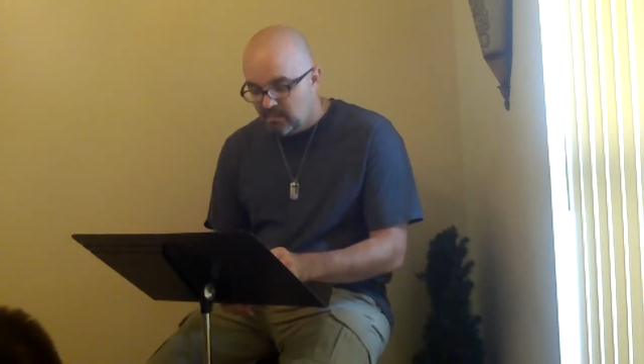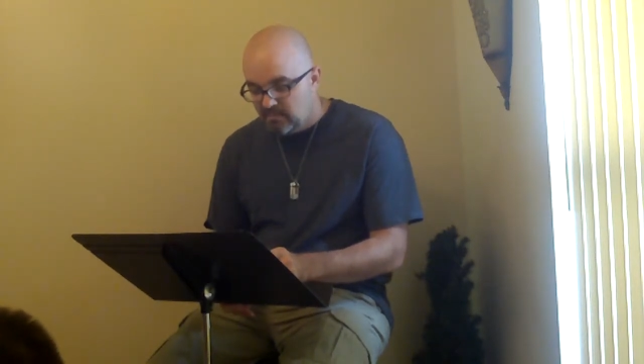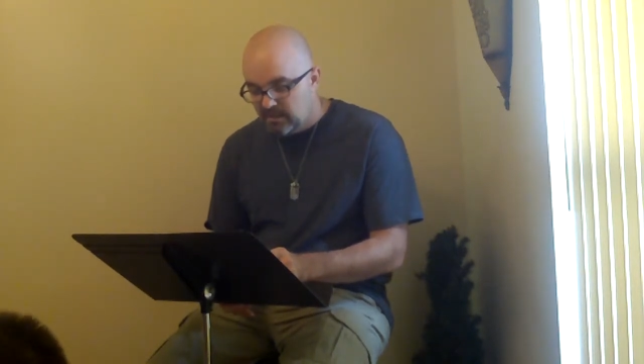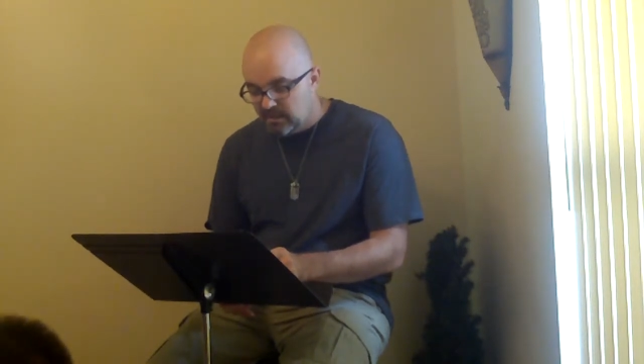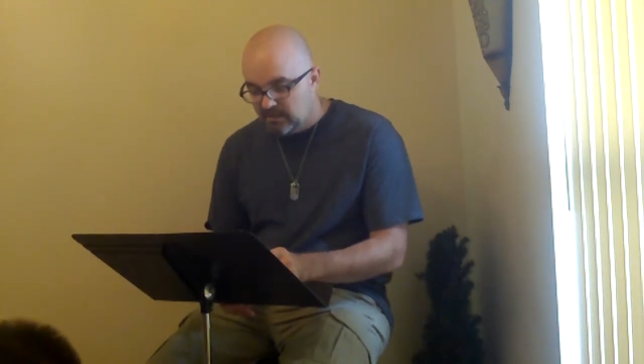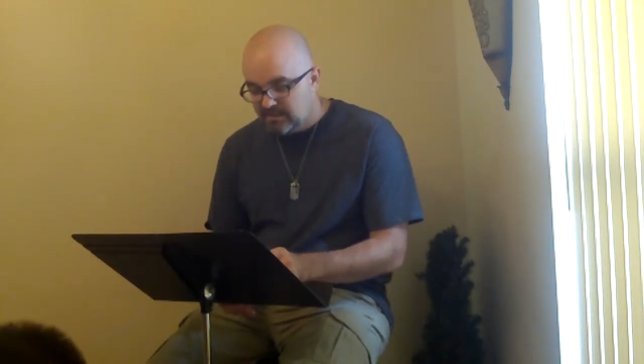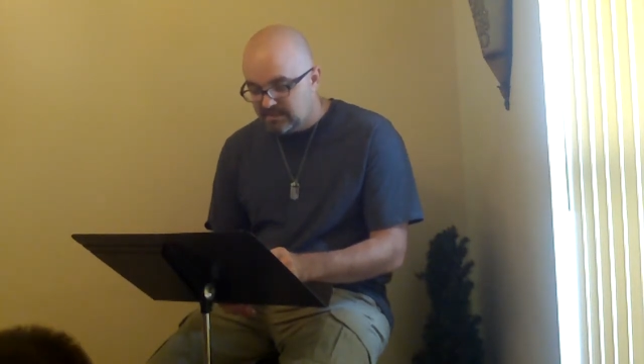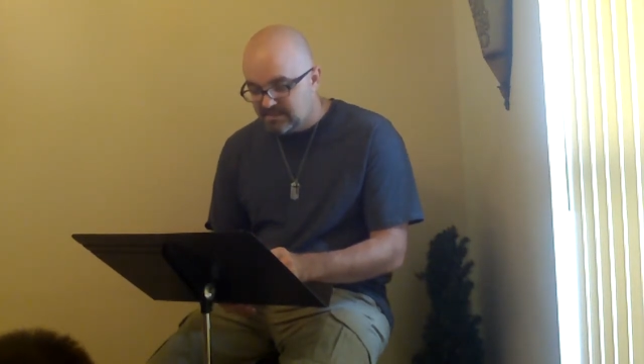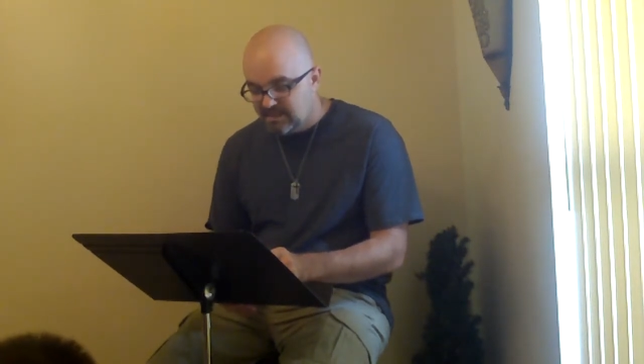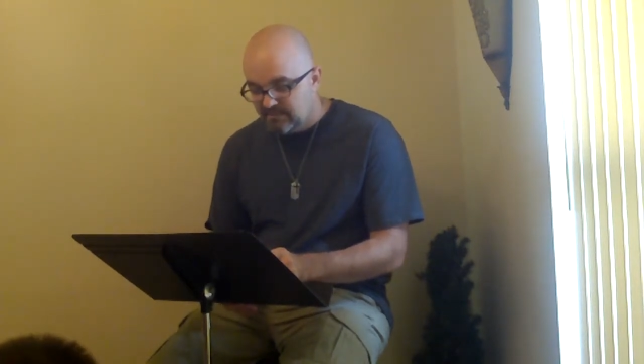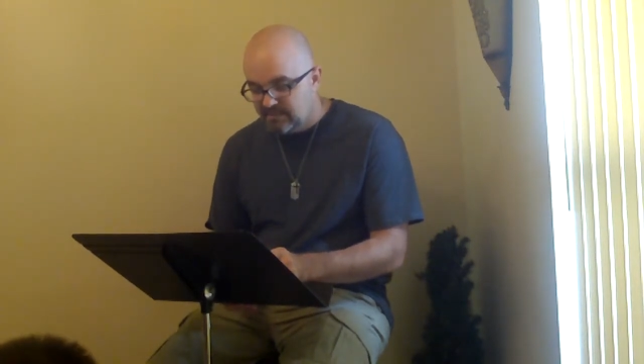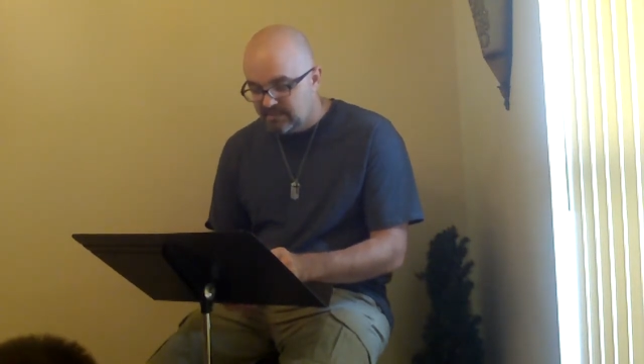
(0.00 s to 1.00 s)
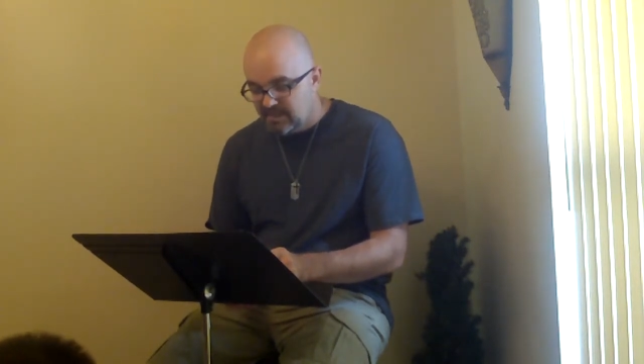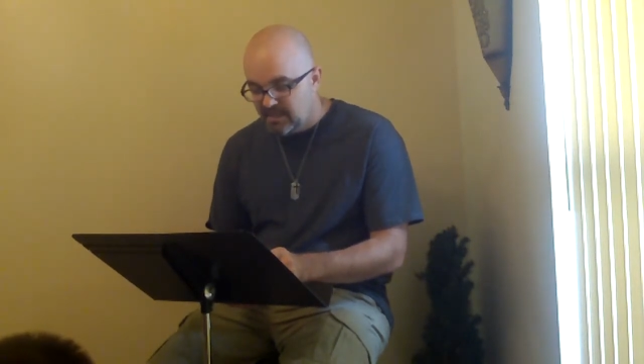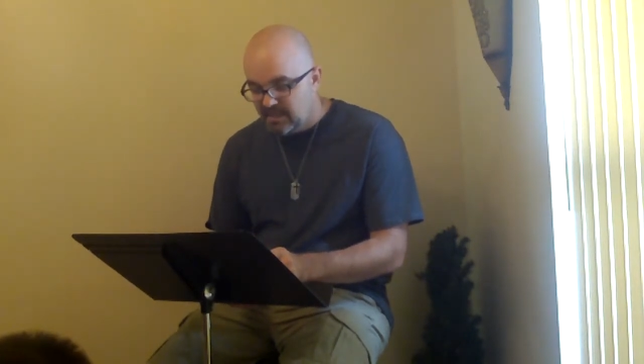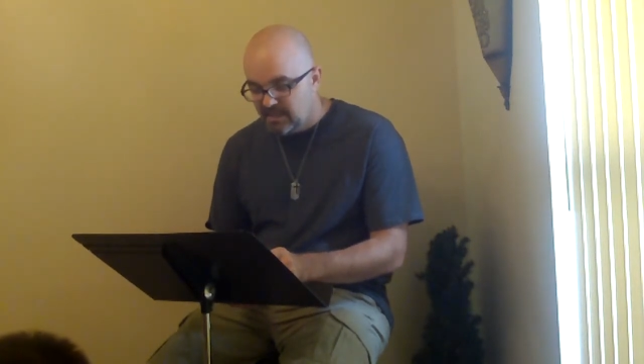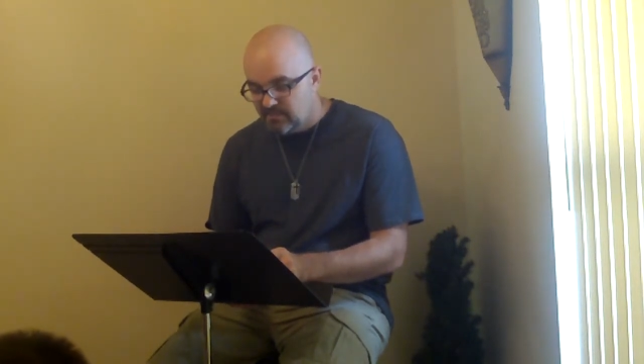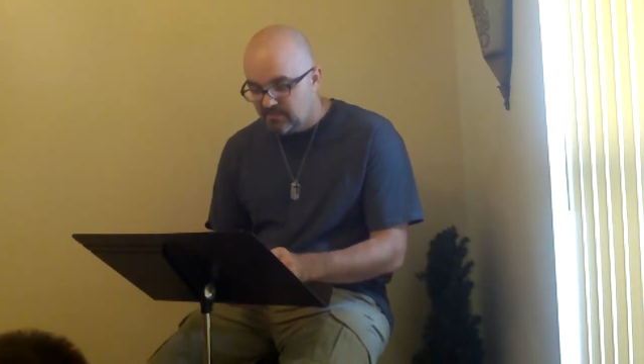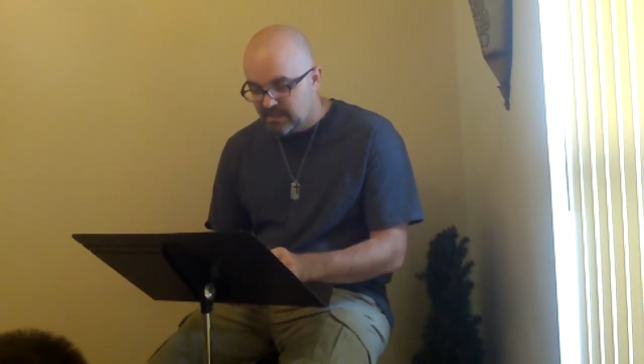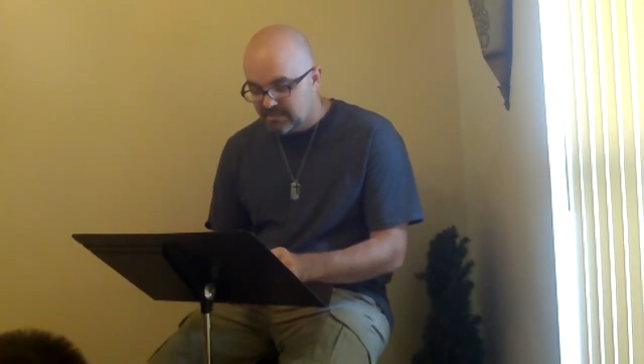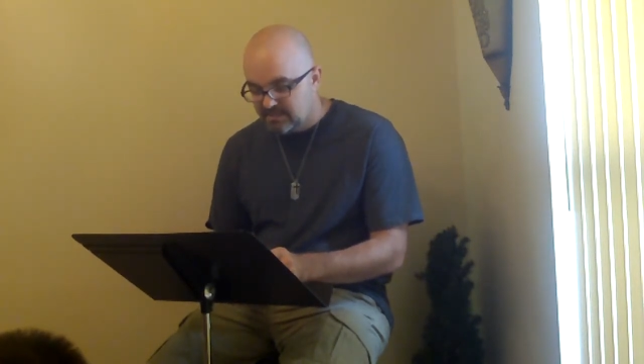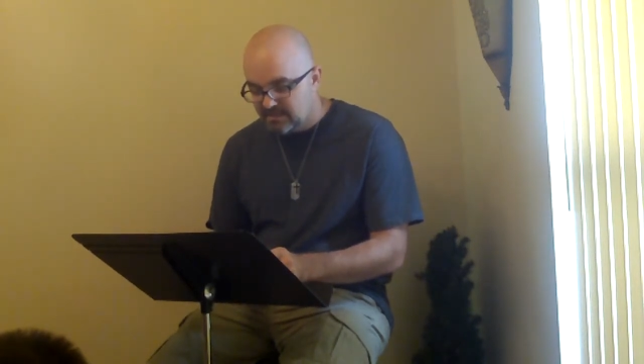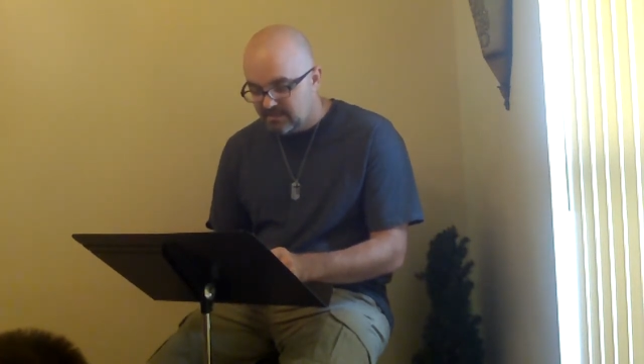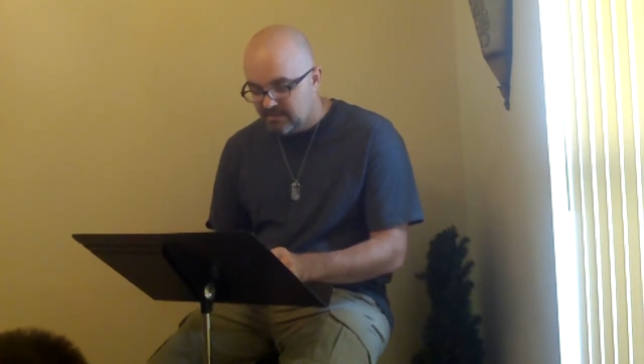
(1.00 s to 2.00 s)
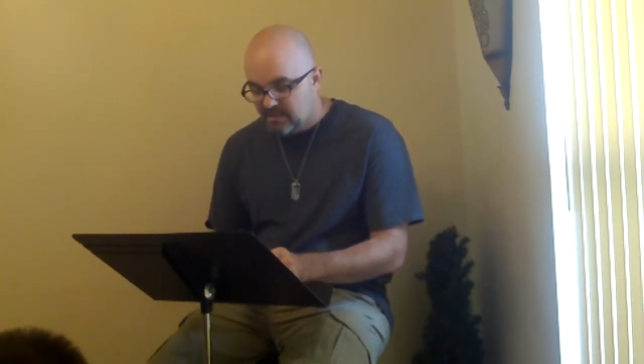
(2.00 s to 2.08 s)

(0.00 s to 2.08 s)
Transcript: But on the 7th day he rested.